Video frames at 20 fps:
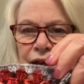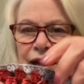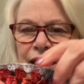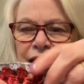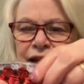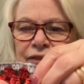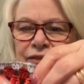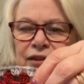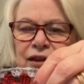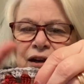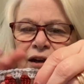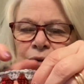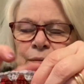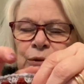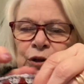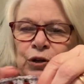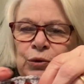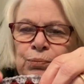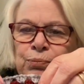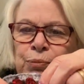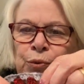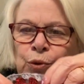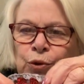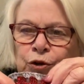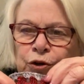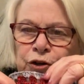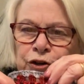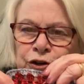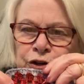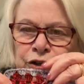and then I'm going to
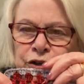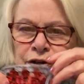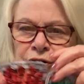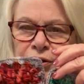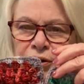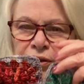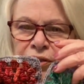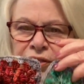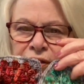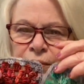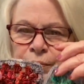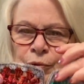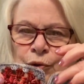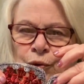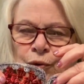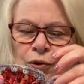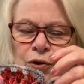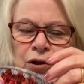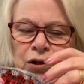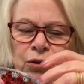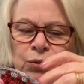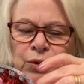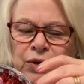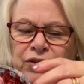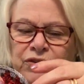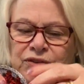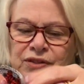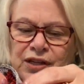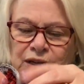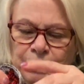border them all with
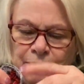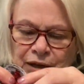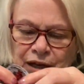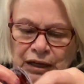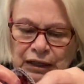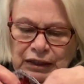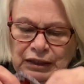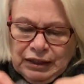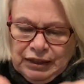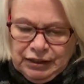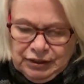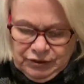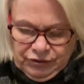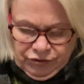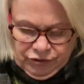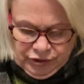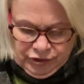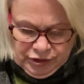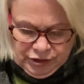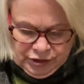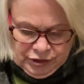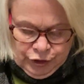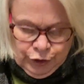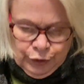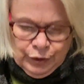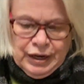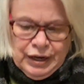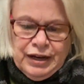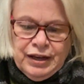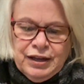some kind of a
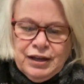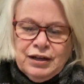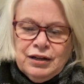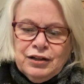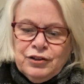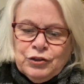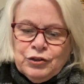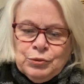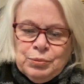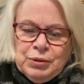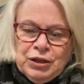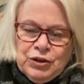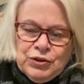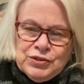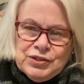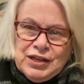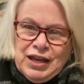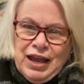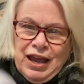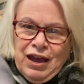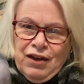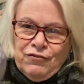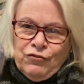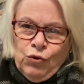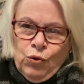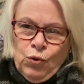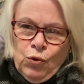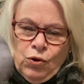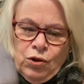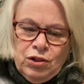gray color, because I
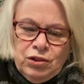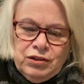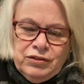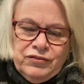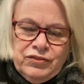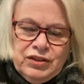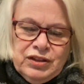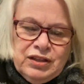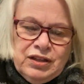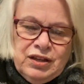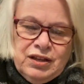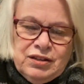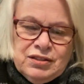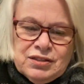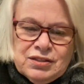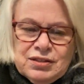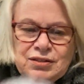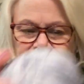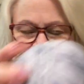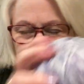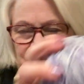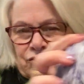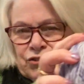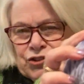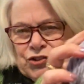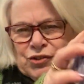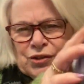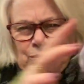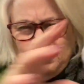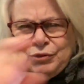have all of these. For
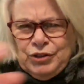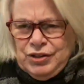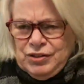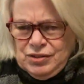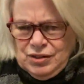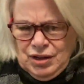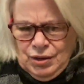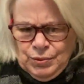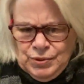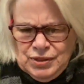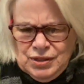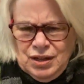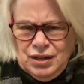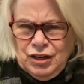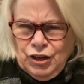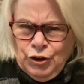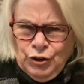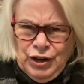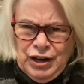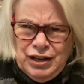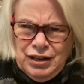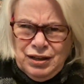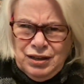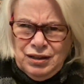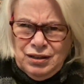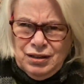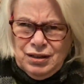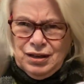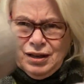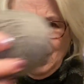some reason, I was on a gray
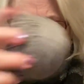kick.